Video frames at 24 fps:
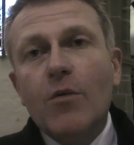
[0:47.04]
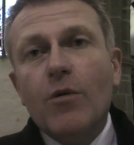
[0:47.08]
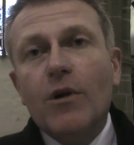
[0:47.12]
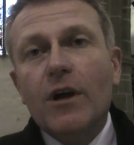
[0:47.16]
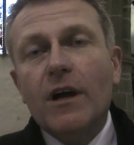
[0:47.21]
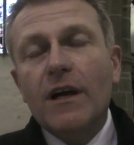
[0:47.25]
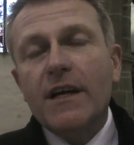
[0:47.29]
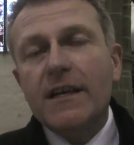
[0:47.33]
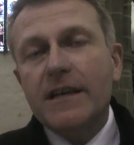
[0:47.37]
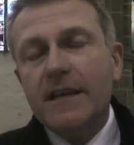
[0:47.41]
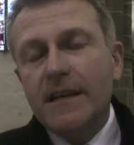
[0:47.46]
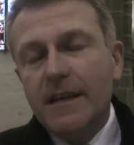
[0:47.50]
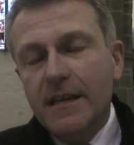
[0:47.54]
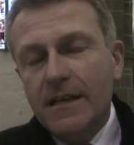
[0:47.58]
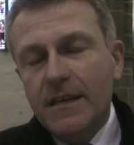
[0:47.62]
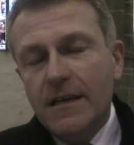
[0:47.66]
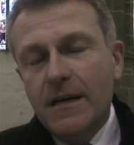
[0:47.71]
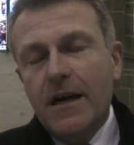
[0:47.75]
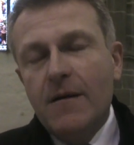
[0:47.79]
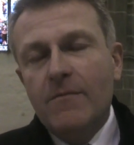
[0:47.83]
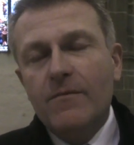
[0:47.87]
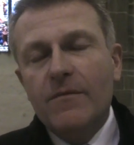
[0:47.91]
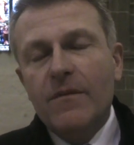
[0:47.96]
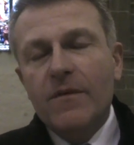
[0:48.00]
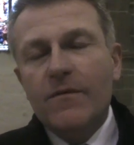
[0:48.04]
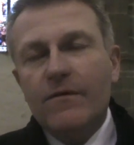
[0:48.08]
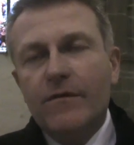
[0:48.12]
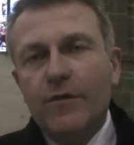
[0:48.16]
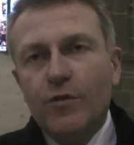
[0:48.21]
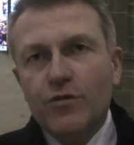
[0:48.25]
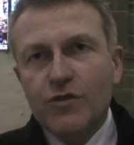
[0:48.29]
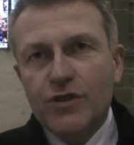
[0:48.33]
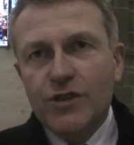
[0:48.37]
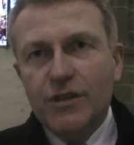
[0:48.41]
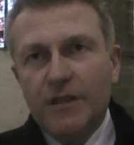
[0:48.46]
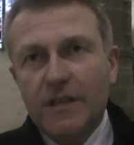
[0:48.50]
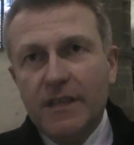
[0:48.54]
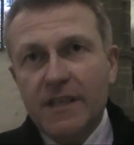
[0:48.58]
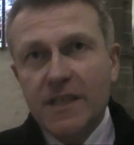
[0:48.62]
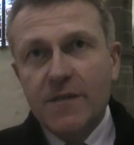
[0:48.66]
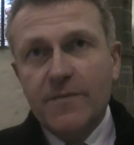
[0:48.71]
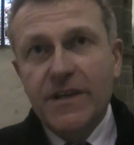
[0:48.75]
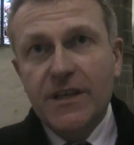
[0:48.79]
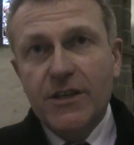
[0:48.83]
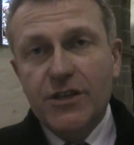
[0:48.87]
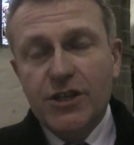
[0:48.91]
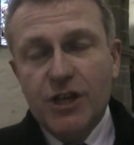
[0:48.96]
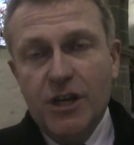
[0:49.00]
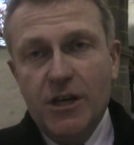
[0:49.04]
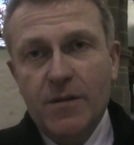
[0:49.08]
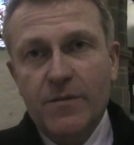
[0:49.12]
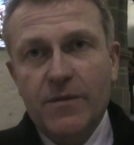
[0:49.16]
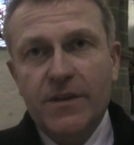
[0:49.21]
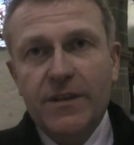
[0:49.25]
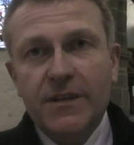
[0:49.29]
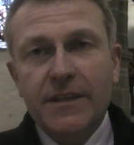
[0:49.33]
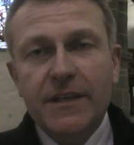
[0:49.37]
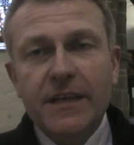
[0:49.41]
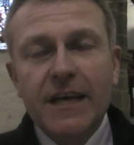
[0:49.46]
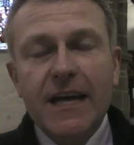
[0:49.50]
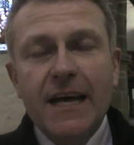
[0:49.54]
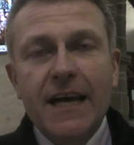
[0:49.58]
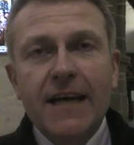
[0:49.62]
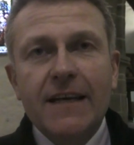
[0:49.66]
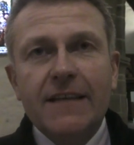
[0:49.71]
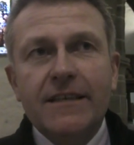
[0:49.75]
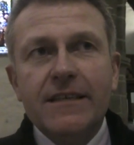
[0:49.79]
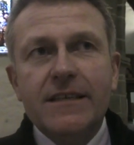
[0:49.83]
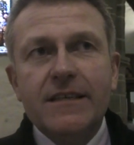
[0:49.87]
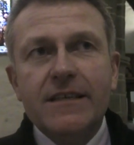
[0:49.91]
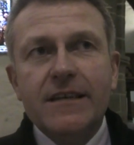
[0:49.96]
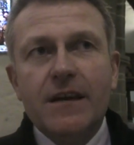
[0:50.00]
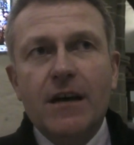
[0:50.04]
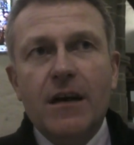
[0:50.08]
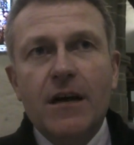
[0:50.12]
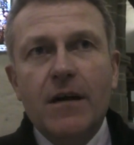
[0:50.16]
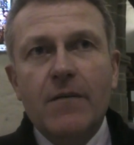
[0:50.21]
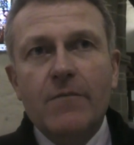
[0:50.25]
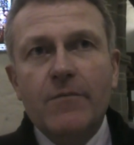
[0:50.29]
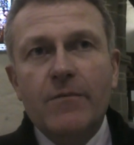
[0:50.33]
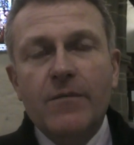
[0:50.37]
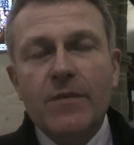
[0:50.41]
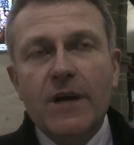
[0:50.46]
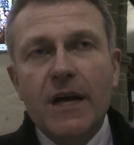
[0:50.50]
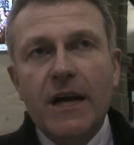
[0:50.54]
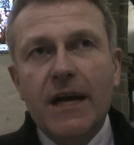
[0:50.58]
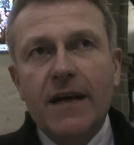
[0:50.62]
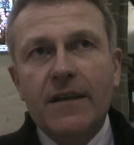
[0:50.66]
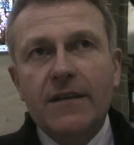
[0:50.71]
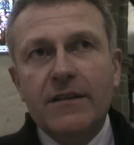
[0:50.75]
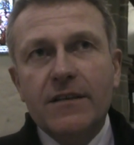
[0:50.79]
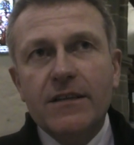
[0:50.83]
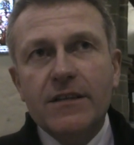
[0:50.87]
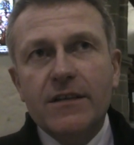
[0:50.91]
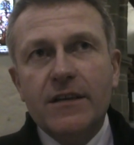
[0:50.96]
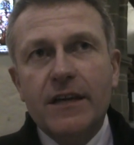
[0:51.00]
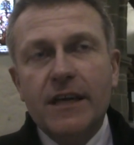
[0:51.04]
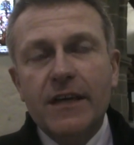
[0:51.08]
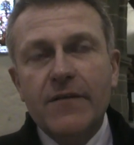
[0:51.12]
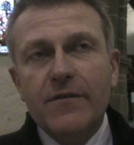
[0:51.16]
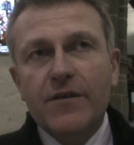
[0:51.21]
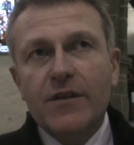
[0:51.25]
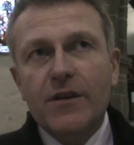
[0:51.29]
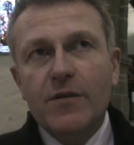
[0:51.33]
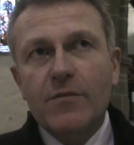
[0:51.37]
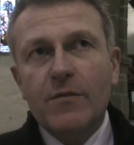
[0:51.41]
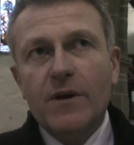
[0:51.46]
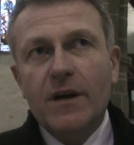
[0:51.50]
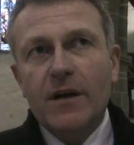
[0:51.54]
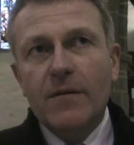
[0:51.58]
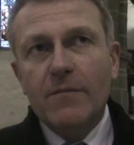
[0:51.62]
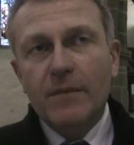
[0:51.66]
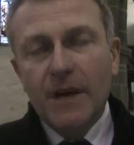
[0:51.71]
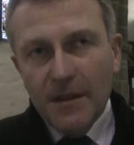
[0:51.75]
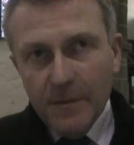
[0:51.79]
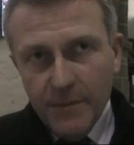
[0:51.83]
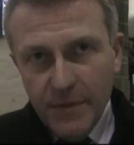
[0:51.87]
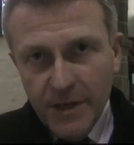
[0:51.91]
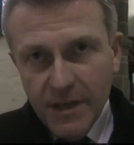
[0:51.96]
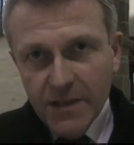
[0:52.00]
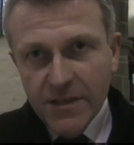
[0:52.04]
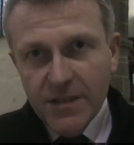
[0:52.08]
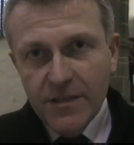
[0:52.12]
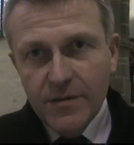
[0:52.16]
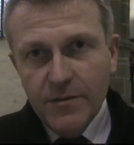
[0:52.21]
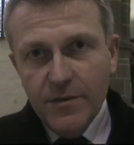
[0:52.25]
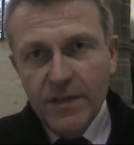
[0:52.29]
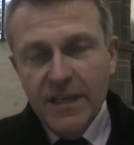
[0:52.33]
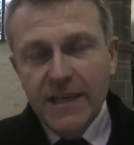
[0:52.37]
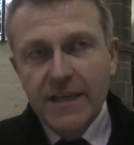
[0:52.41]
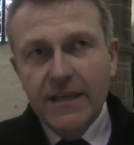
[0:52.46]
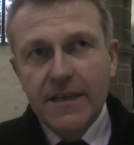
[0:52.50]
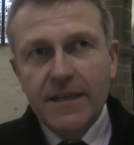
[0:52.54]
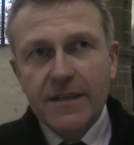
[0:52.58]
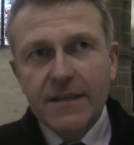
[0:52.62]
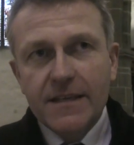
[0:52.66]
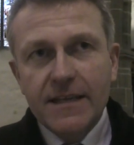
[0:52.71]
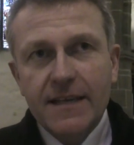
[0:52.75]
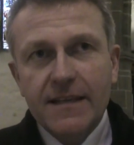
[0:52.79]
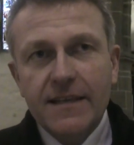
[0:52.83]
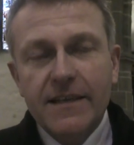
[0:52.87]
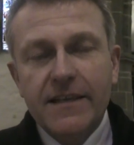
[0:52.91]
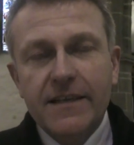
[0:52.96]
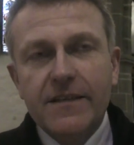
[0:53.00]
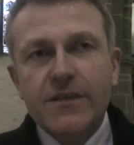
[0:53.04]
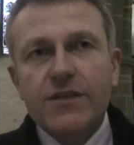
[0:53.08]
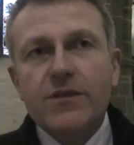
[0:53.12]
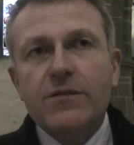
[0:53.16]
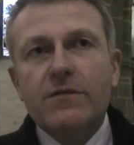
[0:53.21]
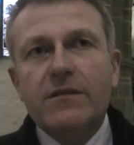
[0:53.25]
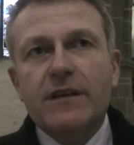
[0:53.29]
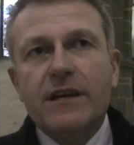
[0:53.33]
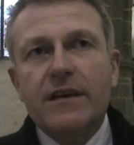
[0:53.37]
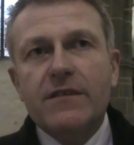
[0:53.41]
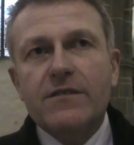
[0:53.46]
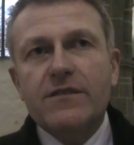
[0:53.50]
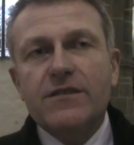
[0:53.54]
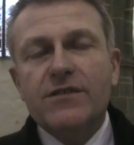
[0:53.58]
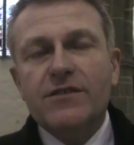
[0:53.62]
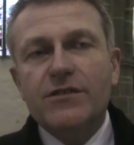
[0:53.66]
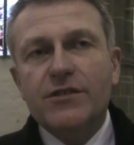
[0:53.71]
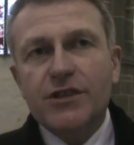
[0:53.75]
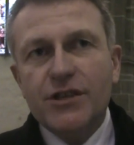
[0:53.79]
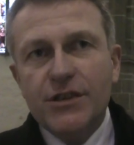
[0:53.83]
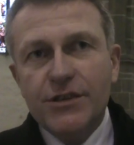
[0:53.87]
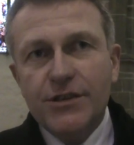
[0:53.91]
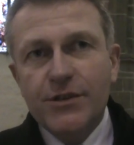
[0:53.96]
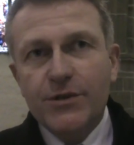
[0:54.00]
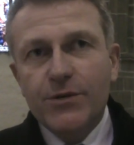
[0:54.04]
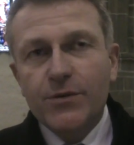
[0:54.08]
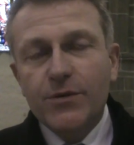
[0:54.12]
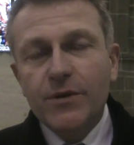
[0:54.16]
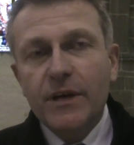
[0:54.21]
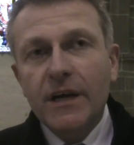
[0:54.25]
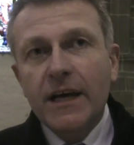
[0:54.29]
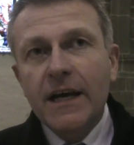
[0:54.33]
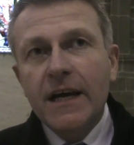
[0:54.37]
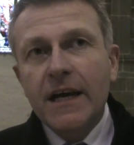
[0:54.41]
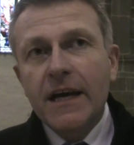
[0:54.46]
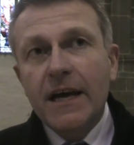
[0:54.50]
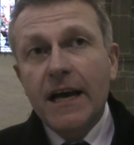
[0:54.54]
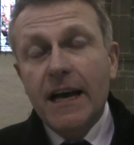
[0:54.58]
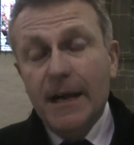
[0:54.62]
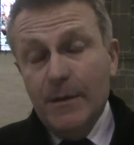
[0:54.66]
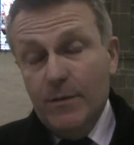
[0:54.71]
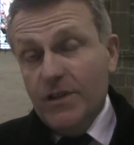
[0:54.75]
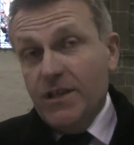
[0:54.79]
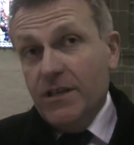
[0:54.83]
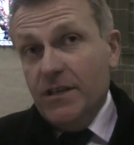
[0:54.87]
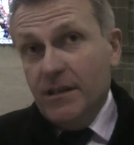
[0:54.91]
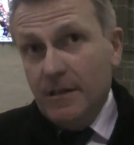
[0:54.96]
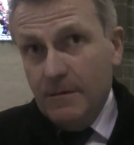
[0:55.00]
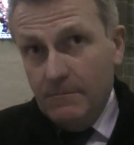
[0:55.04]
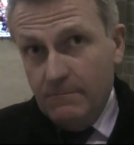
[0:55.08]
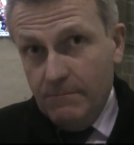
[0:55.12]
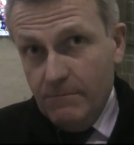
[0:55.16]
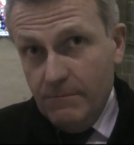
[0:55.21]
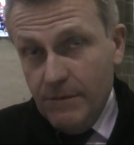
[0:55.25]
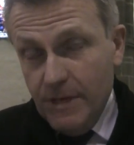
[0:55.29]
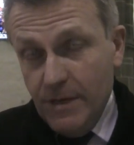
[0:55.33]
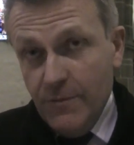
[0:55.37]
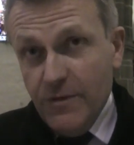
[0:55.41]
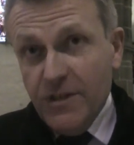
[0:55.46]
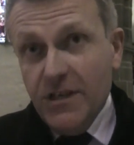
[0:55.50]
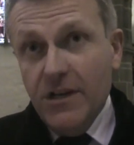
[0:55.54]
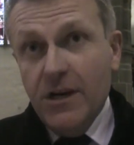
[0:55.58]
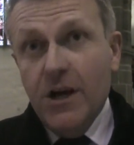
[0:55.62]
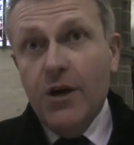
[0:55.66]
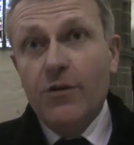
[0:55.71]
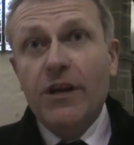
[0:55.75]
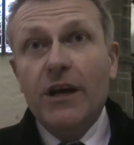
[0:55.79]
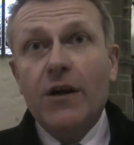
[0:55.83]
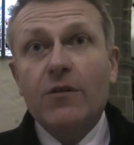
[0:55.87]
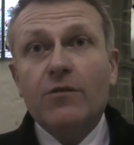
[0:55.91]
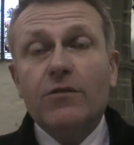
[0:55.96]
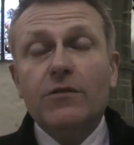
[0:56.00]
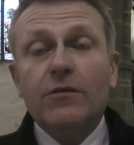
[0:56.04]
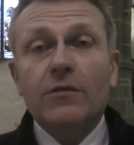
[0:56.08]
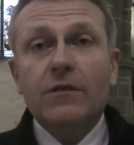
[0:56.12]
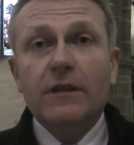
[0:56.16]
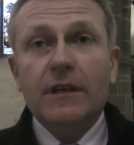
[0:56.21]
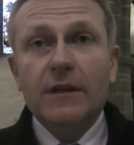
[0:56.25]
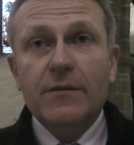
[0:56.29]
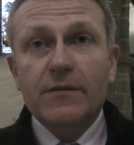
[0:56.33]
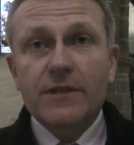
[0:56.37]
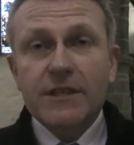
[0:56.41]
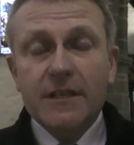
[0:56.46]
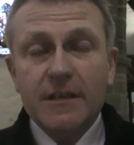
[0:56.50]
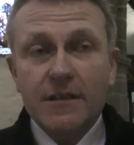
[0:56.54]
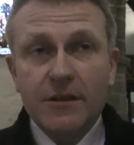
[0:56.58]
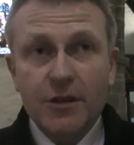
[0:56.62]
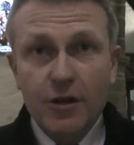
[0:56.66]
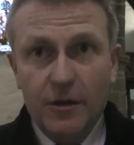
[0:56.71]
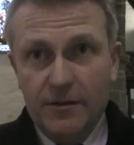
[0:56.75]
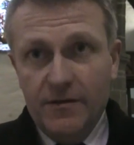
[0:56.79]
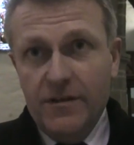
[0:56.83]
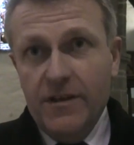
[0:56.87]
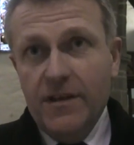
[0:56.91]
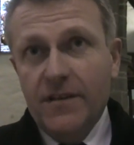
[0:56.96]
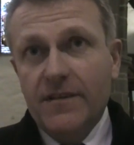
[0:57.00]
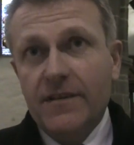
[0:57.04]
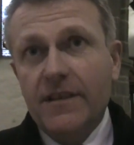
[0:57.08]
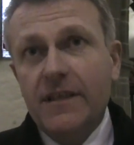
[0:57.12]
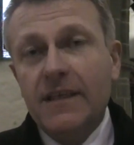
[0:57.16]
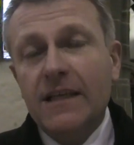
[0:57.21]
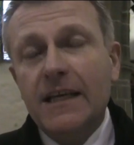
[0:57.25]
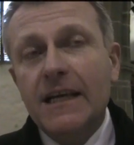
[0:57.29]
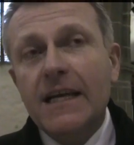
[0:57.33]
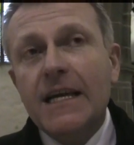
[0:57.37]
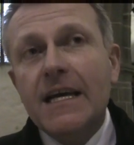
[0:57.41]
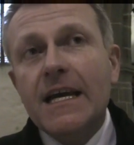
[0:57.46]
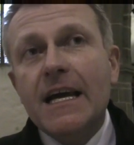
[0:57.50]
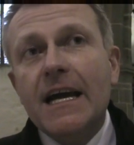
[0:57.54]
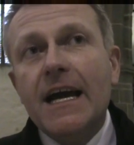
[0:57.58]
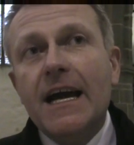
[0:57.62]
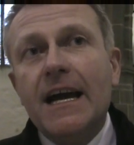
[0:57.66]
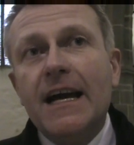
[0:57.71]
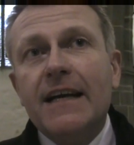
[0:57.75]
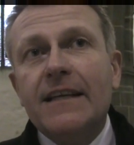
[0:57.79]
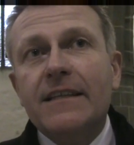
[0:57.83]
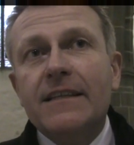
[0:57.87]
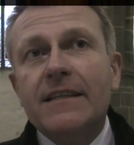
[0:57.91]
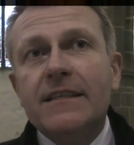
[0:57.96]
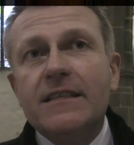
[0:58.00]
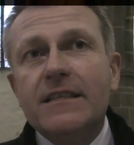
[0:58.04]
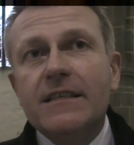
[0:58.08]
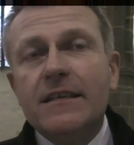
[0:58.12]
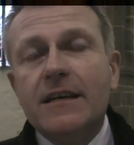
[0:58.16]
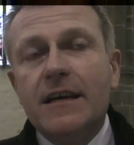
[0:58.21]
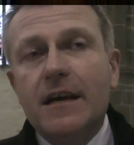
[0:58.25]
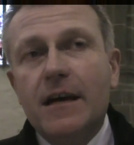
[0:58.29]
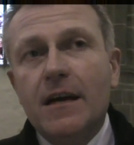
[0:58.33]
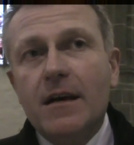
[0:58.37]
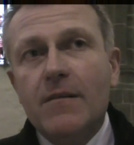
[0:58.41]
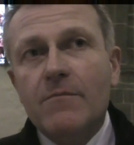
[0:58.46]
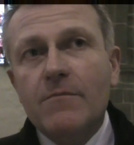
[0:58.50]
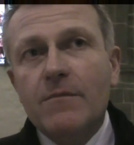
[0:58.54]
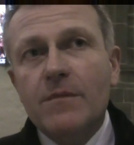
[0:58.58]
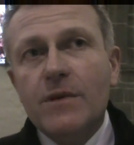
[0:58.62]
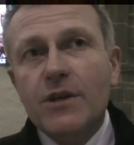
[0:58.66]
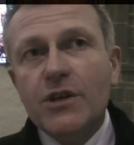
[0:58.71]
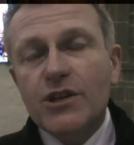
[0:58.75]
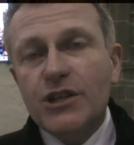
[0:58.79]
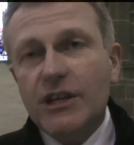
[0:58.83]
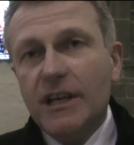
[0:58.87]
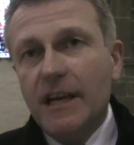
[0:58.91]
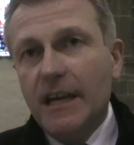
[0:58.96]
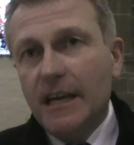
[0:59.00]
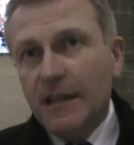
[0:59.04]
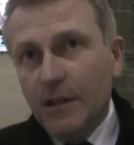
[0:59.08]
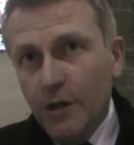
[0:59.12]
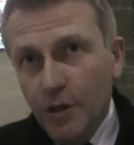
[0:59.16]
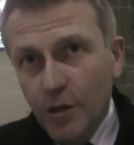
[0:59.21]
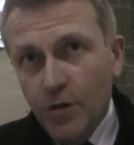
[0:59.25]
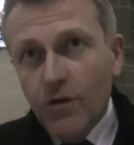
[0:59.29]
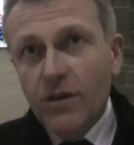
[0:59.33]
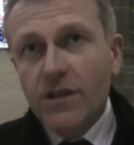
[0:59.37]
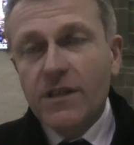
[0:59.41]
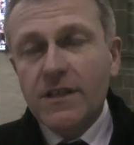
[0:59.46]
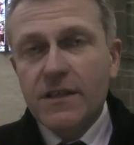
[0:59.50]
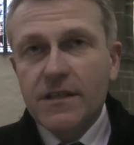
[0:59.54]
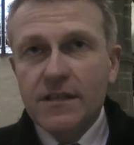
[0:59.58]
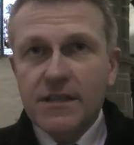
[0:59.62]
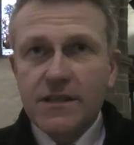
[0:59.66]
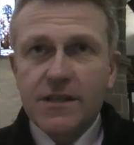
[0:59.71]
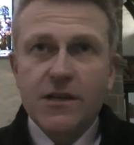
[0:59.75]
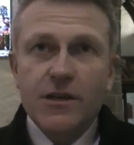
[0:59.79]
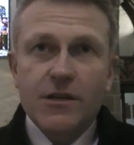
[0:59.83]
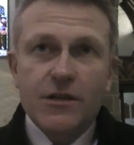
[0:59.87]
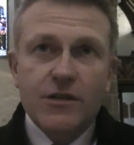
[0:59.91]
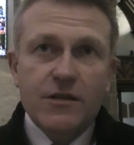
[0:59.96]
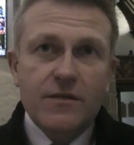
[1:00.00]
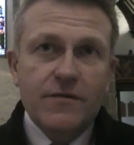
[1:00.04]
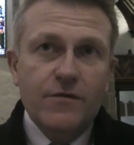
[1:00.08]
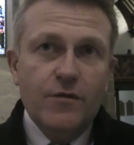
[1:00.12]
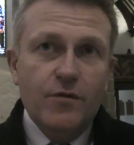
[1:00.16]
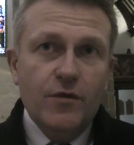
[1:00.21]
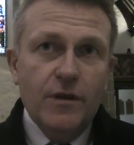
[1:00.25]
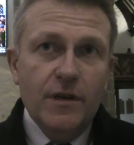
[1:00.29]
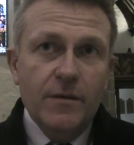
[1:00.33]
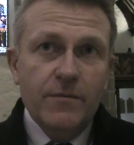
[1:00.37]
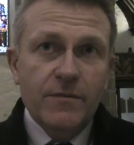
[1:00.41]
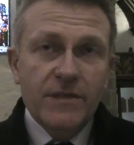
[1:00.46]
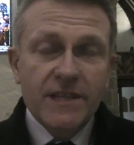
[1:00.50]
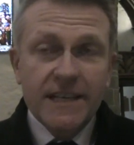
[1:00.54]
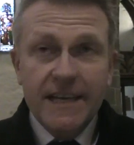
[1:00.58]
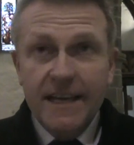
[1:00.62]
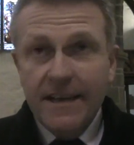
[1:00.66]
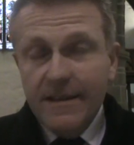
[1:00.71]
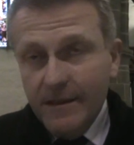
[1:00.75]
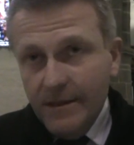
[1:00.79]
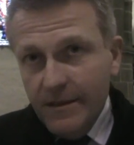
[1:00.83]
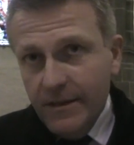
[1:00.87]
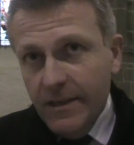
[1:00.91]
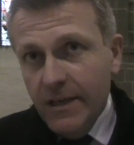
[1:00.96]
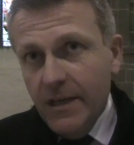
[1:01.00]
Well, I fortunately speak German, and even though my mother passed away sadly in 2002, it was her only uncle, it was her godfather, and she had looked and searched for him together